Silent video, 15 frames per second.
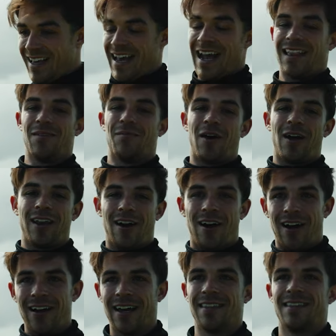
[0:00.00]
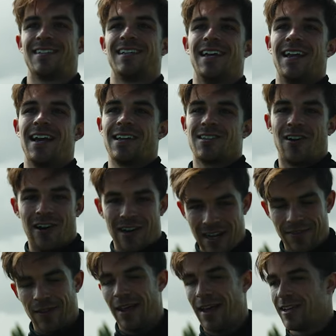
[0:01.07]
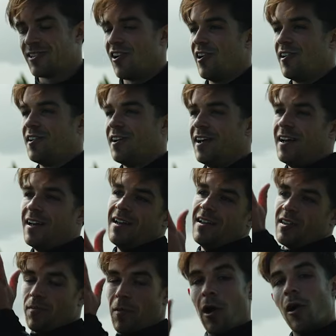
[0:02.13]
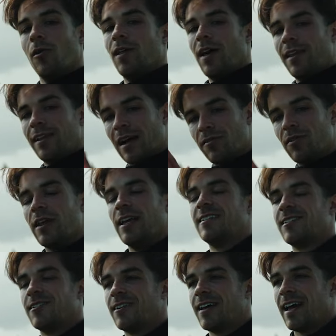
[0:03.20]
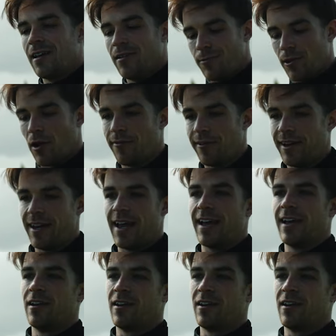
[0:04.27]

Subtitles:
Hit the body hard, hit the CNS hard, hit the legs hard. Tomorrow then you'll have an easier day, recovery day.